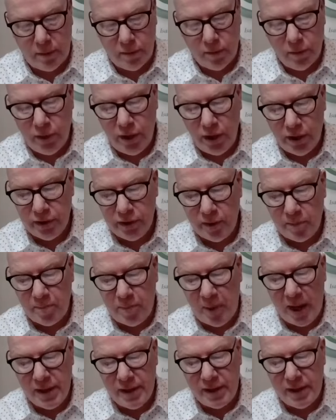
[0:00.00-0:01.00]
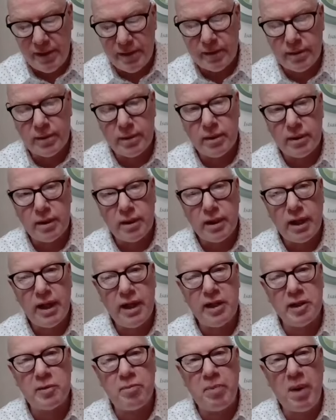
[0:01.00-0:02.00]
When we are dependent,
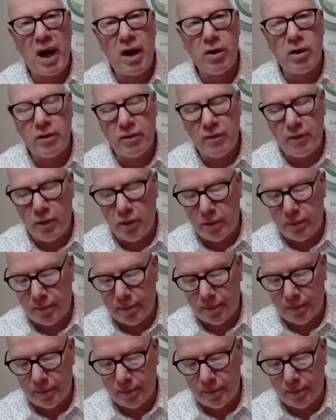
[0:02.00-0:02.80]
he is powerful.